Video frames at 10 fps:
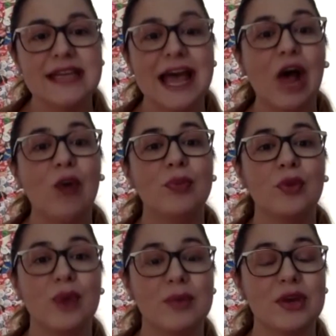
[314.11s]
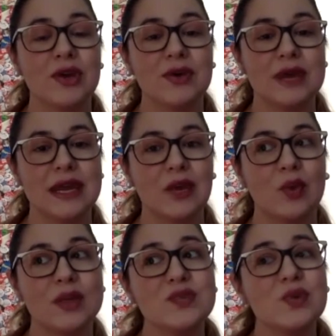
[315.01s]
help the women who need it
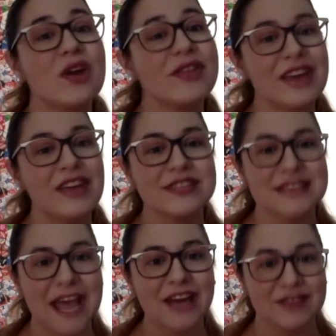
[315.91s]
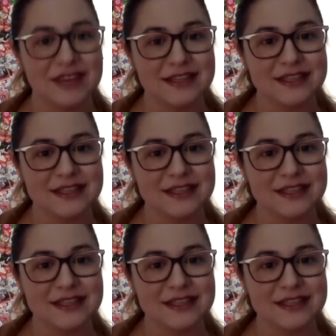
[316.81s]
once we're on the other side of this.